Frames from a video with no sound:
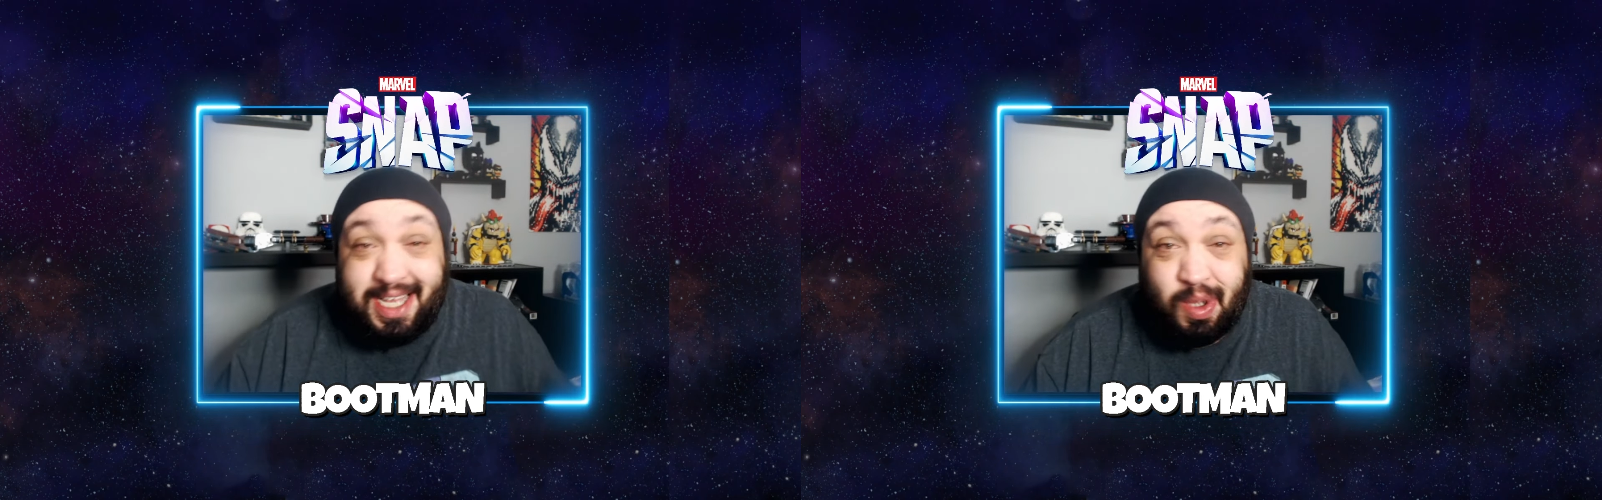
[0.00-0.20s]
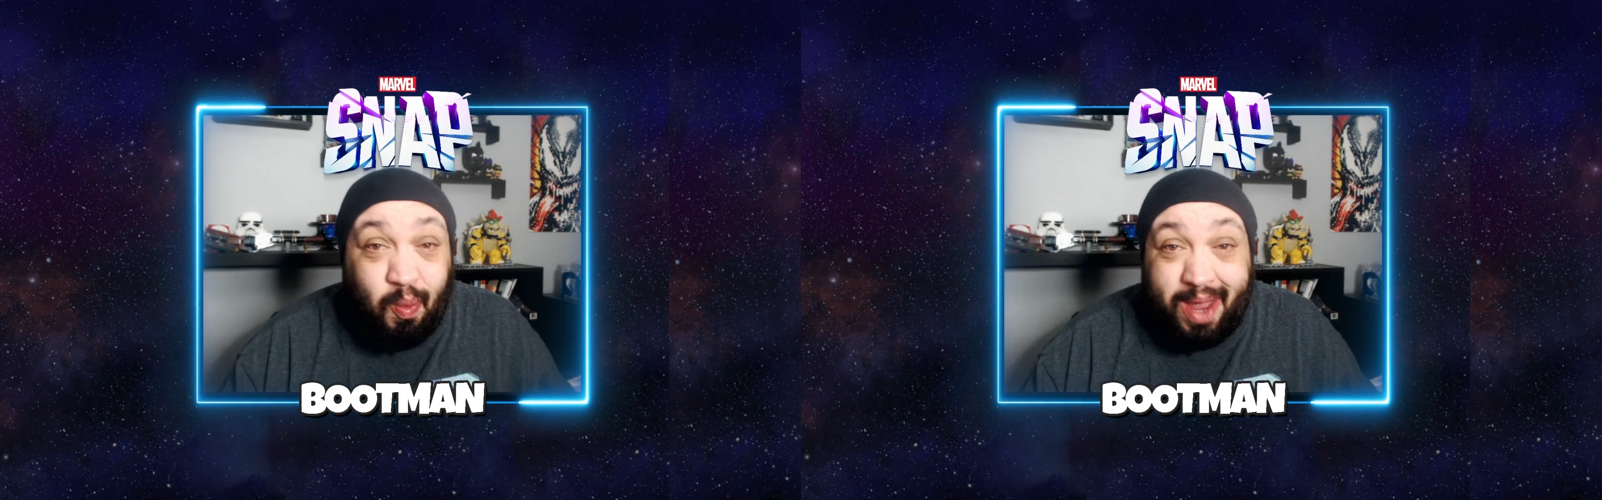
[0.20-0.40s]

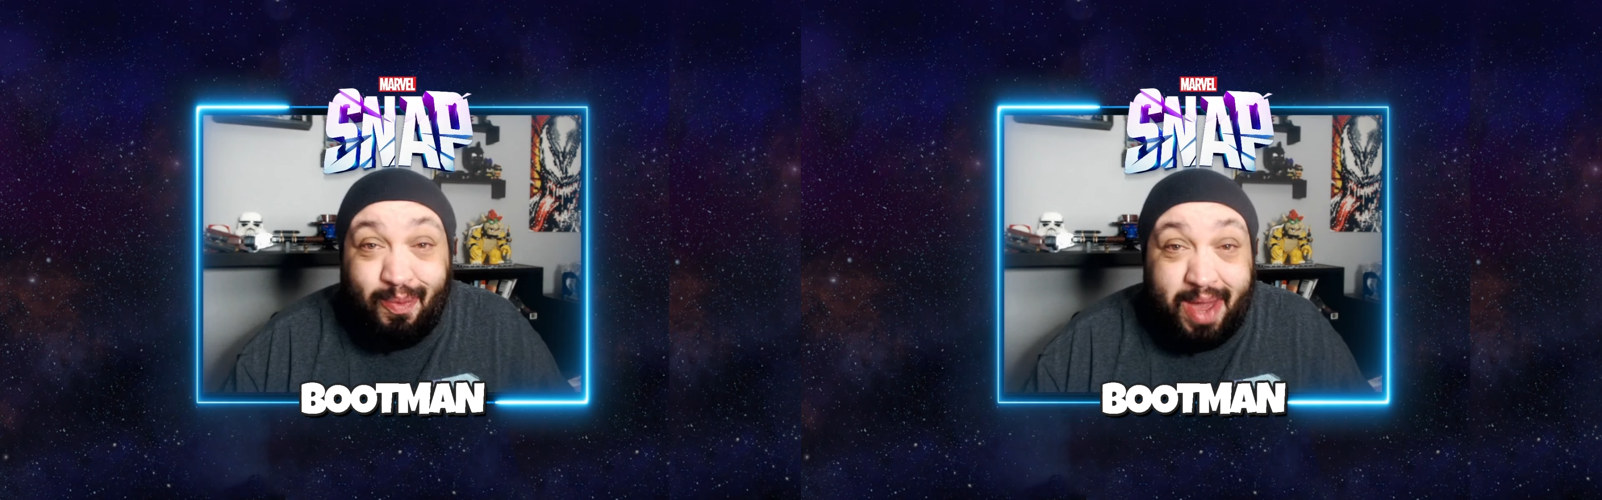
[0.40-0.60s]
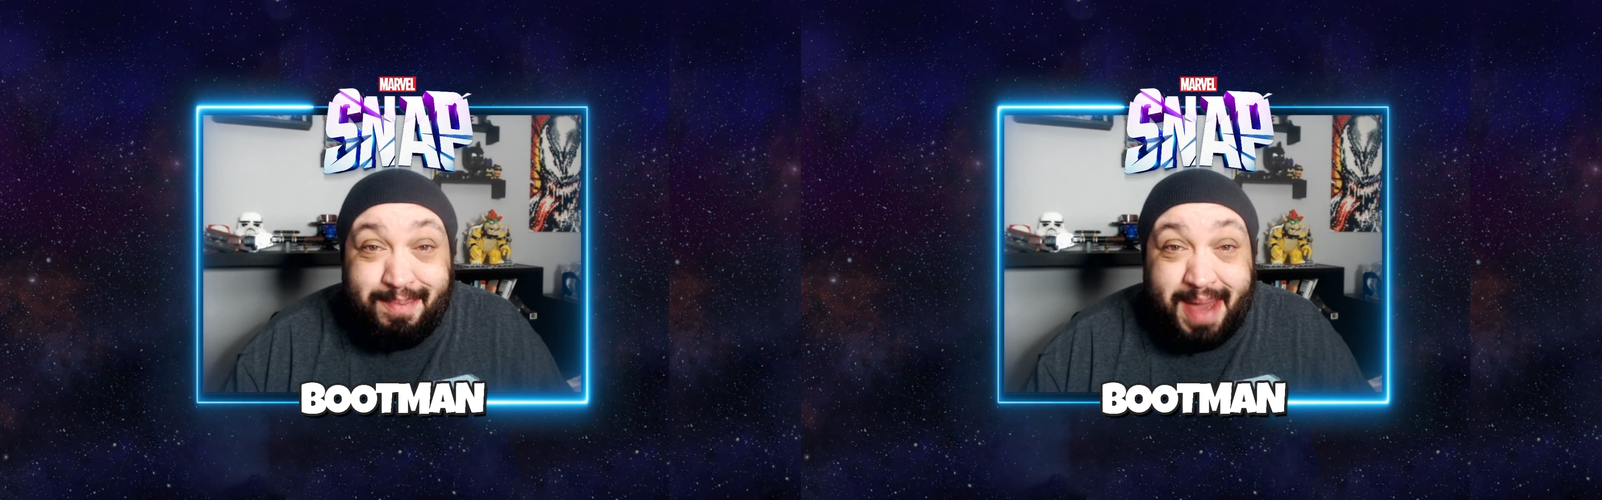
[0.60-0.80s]
It's a
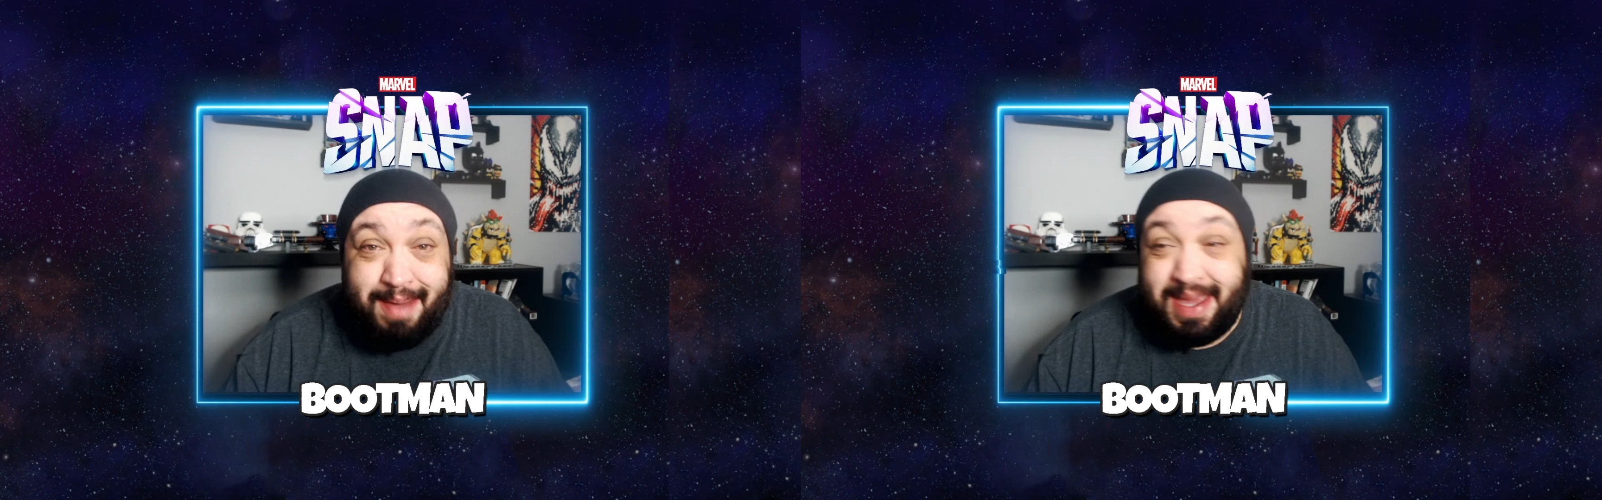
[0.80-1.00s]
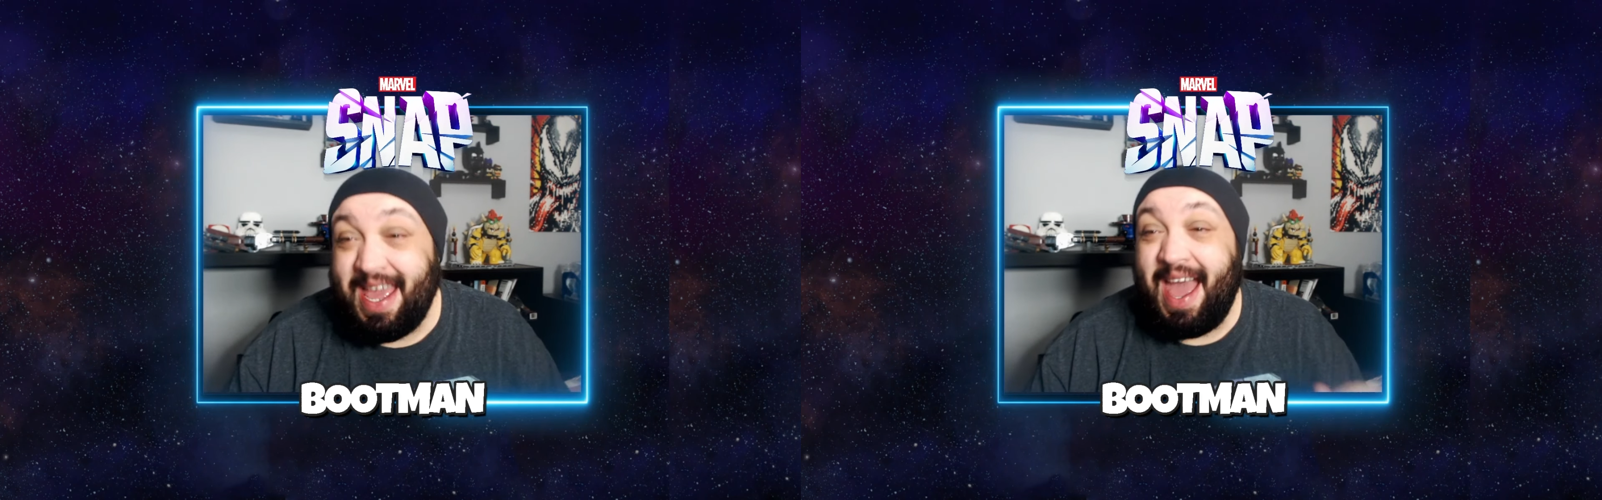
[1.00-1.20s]
win-win,
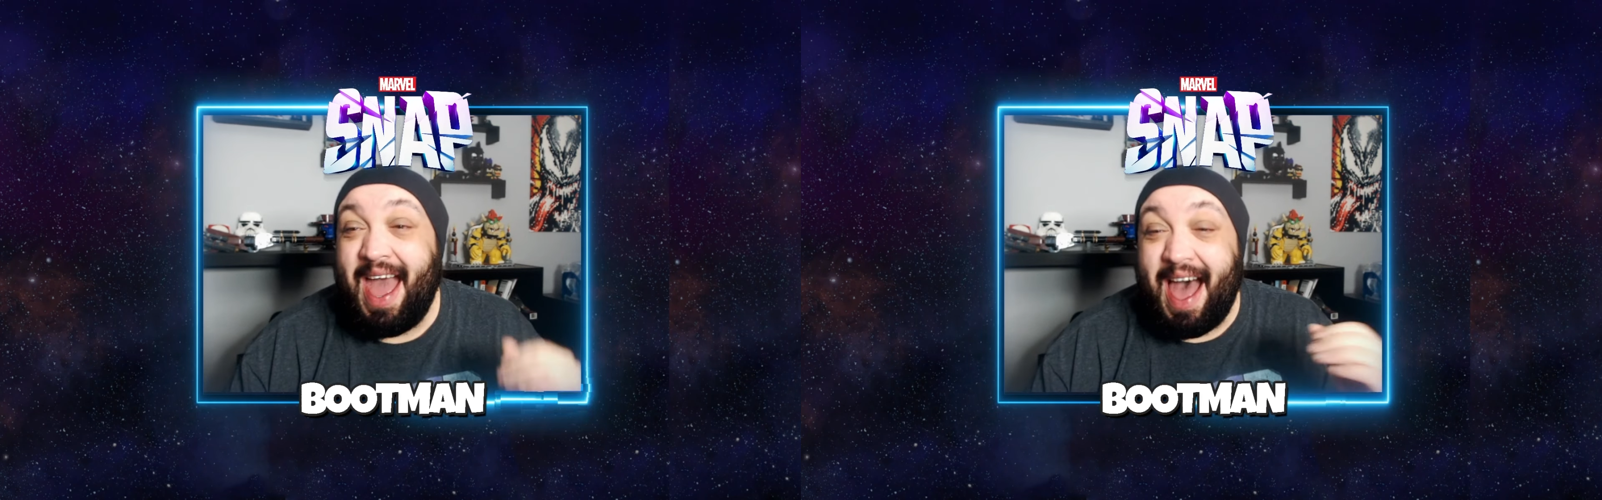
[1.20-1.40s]
baby.